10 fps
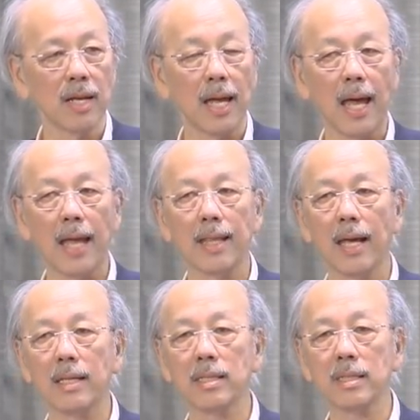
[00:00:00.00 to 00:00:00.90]
And
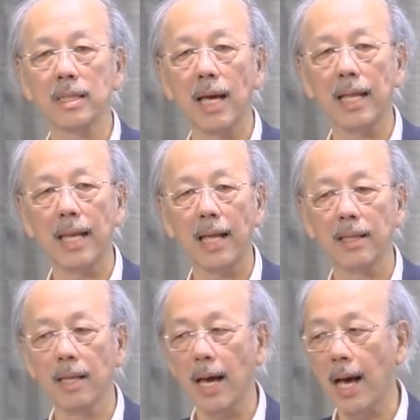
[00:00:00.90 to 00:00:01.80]
then, and
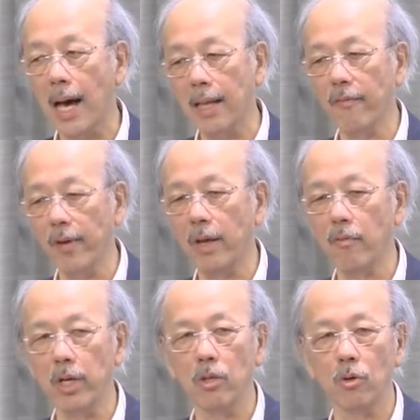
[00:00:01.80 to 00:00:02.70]
then other thing
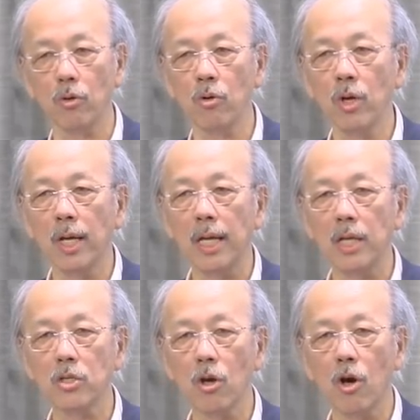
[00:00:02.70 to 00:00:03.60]
we do
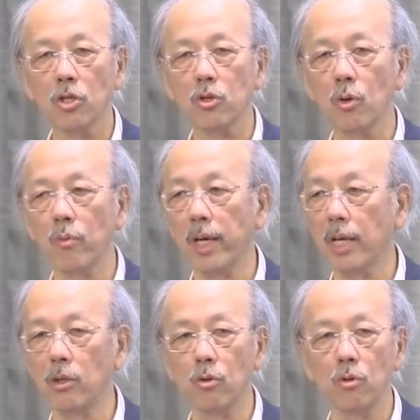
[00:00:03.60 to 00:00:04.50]
is also we
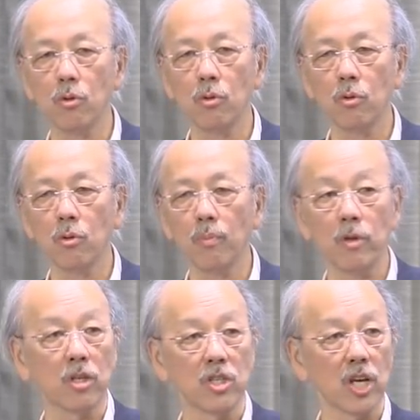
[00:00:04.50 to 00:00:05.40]
can do
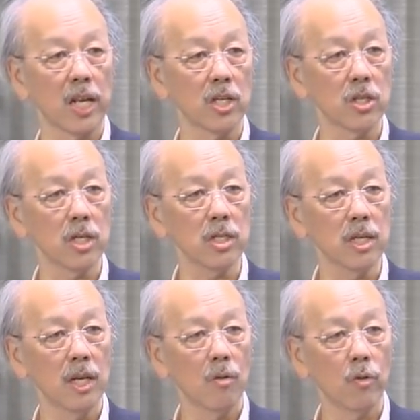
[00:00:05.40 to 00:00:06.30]
mutagenesis,
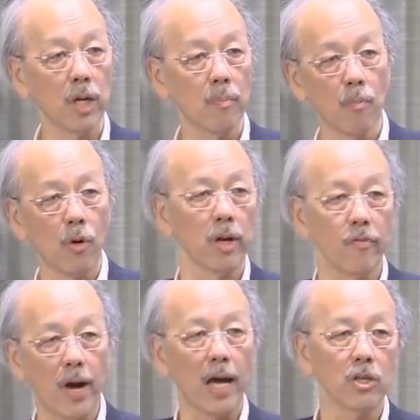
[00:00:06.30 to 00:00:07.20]
we can
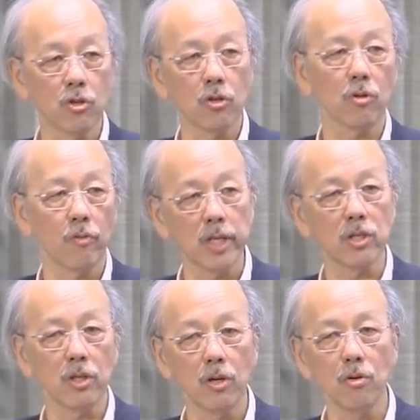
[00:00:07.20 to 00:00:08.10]
modify certain
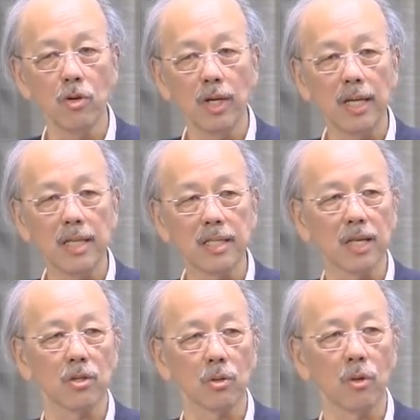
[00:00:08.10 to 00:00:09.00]
residue, in
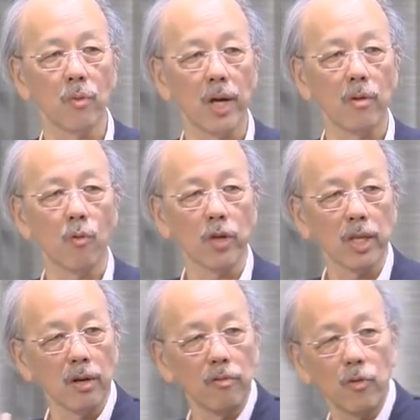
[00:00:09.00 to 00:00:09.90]
such a way
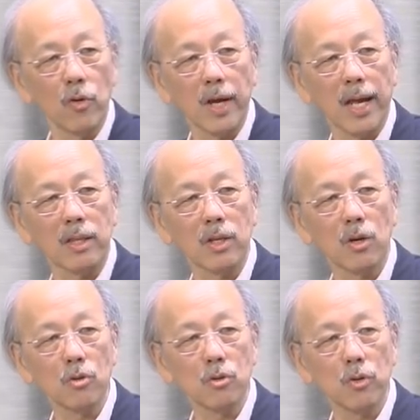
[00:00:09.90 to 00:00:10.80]
water won't get
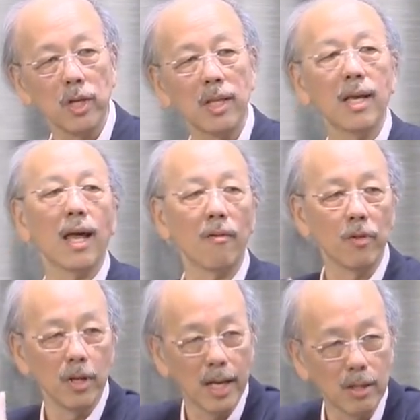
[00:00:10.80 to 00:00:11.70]
close to it, and
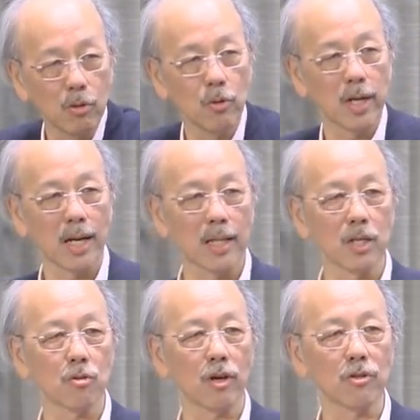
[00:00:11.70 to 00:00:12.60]
we can do another
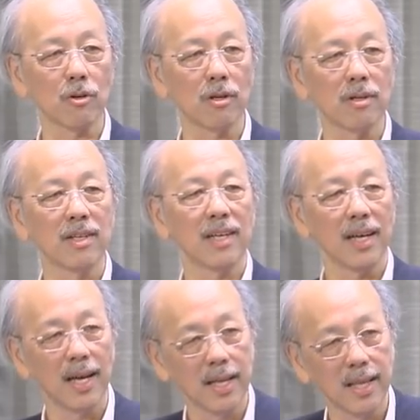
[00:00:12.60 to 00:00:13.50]
structure.
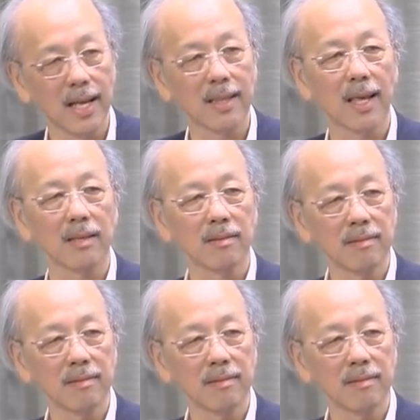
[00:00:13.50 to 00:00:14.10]
And then that,